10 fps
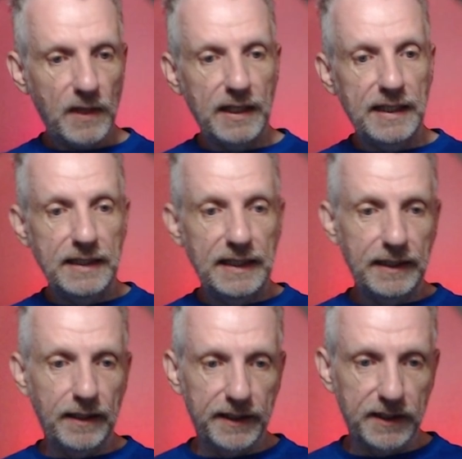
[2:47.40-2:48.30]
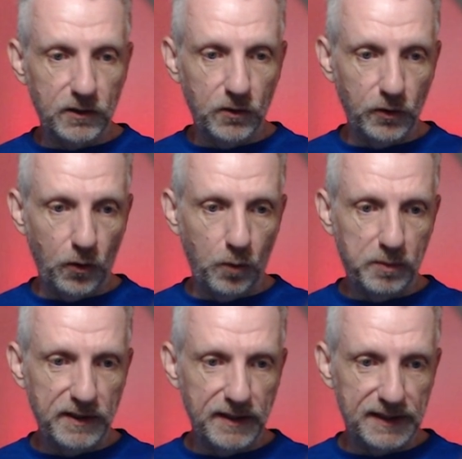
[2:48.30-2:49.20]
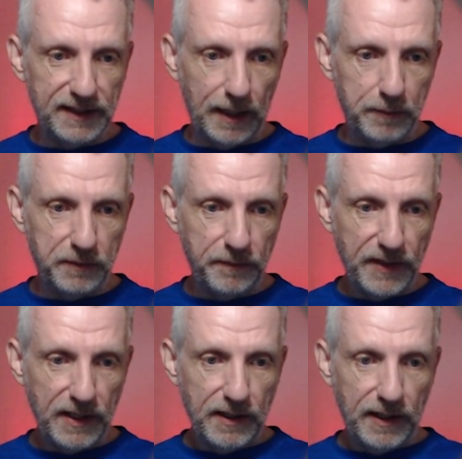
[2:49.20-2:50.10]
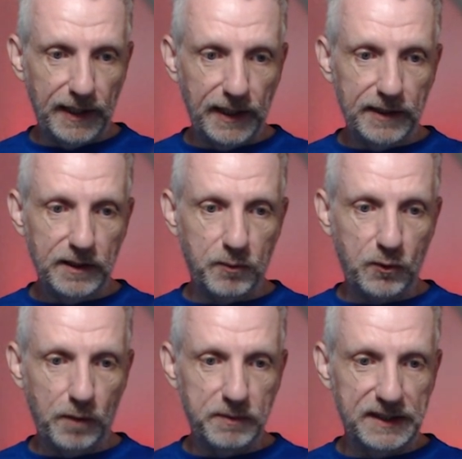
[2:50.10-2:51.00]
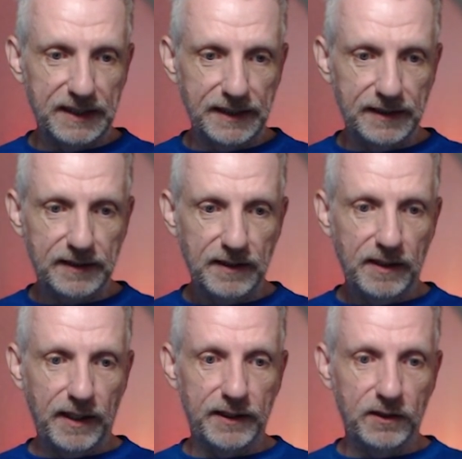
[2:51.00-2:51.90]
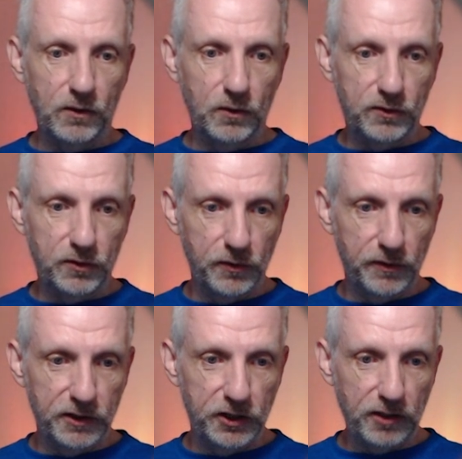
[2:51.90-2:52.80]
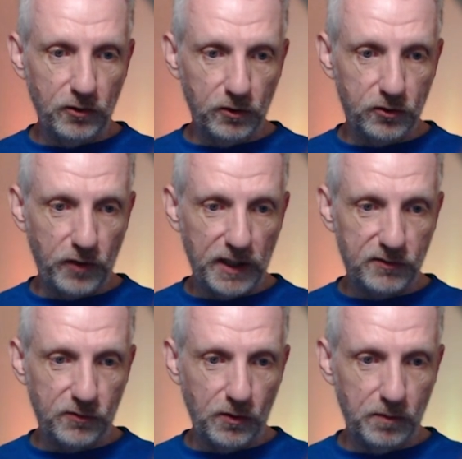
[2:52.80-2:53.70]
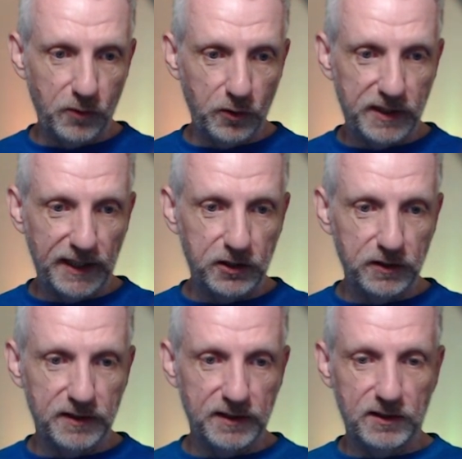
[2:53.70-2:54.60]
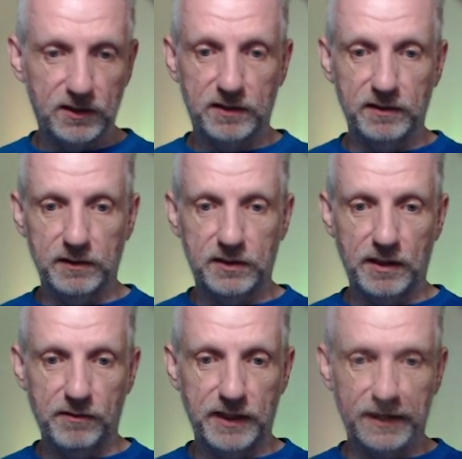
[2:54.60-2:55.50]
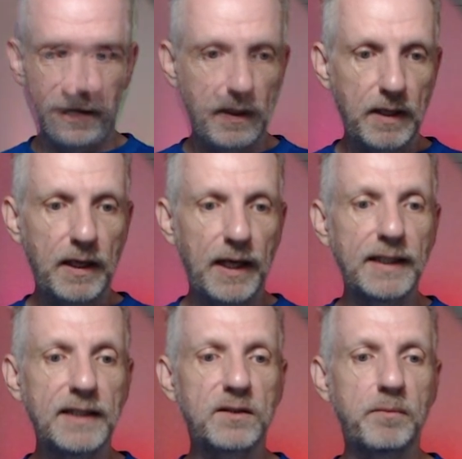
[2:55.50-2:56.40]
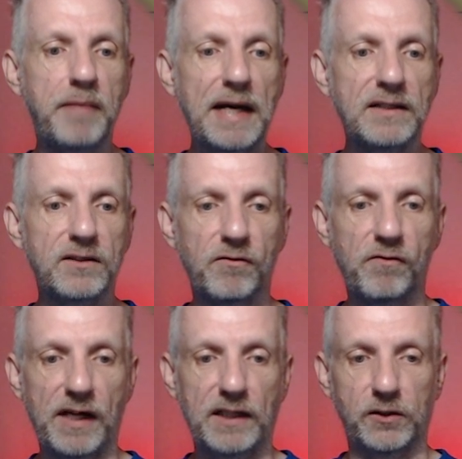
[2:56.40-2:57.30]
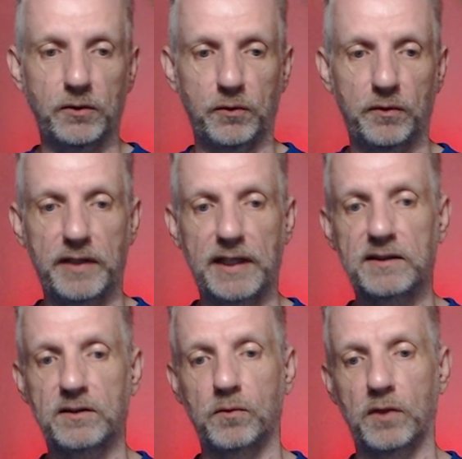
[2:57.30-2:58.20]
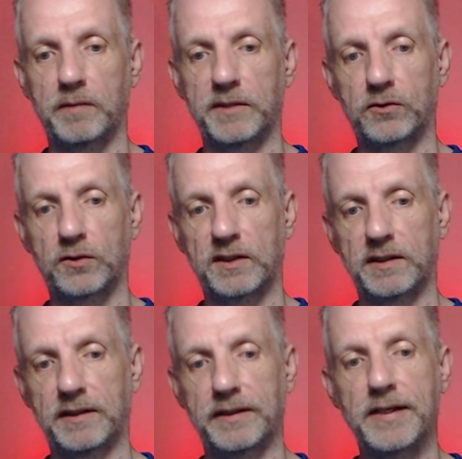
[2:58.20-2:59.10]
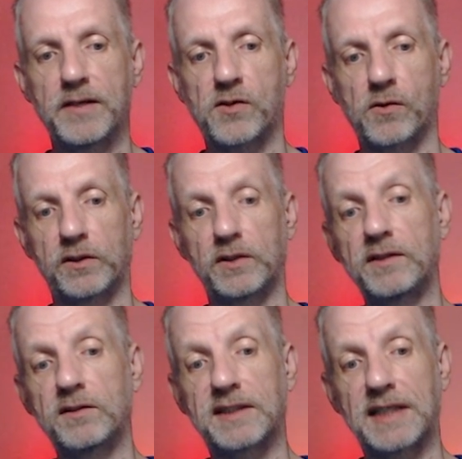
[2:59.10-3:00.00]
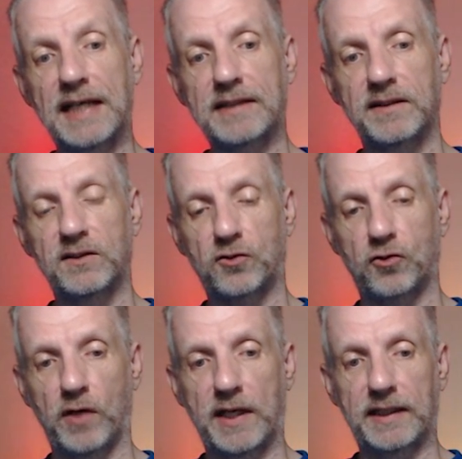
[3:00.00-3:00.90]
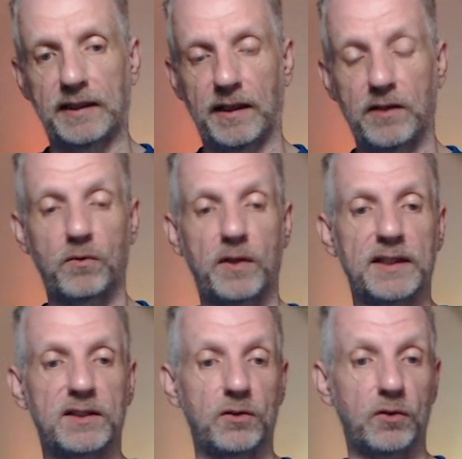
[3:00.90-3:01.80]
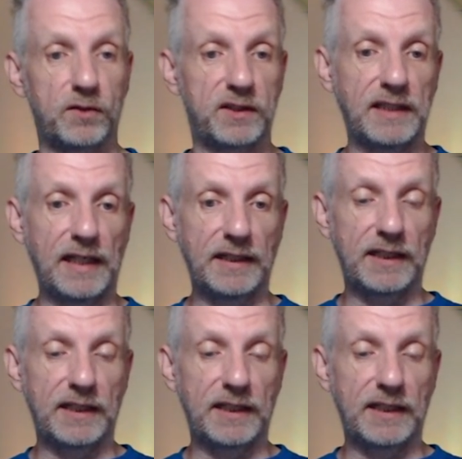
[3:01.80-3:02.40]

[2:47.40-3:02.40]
in here, I can go and open this up. And under properties, I can go to the general transform rotations and stuff like that. And here's the bend value. That's the one I'm interested in. So you need to select this track here. Otherwise, you don't see any